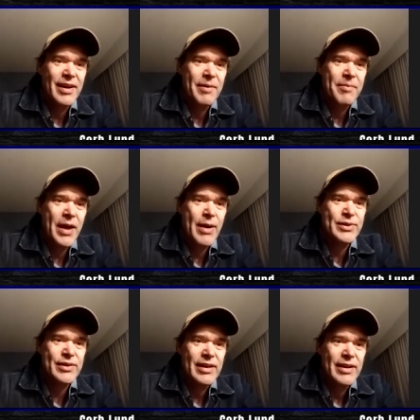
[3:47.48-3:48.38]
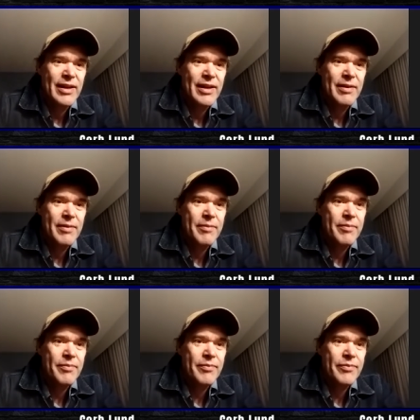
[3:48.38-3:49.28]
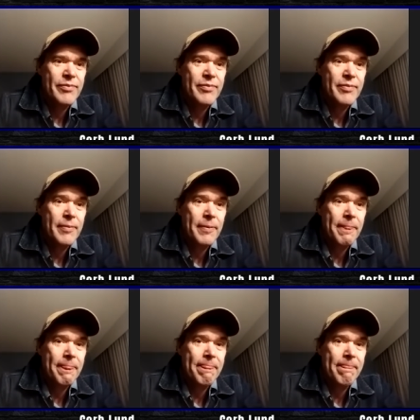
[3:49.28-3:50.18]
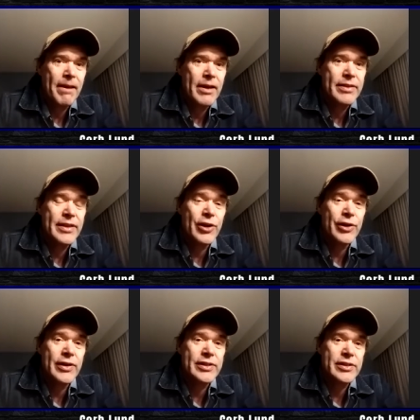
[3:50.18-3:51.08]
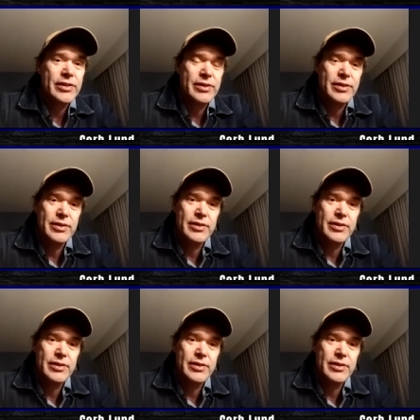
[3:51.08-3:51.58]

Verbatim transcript: Is that the um, song? Didn't the Hutterites get you out? Is that the one the Hutterites?